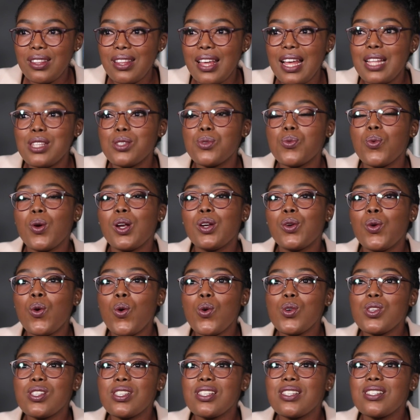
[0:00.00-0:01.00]
that's what
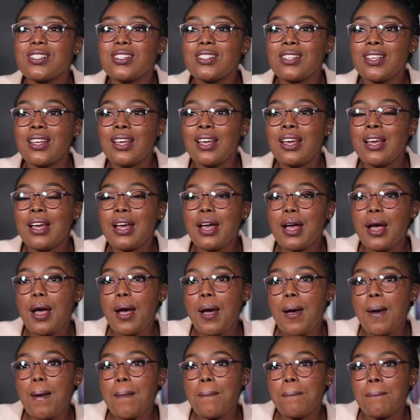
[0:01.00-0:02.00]
causes
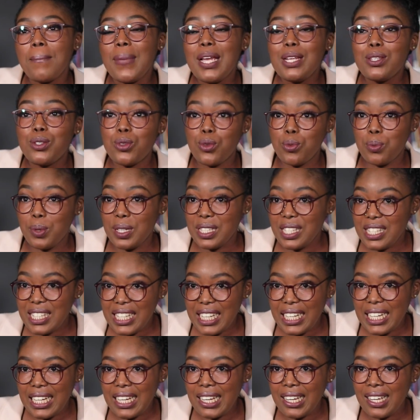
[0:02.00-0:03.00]
me to be
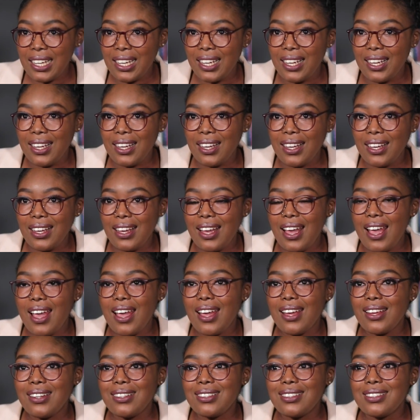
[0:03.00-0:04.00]
sick.
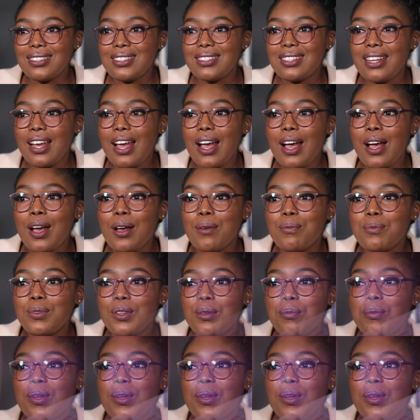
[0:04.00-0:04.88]
And the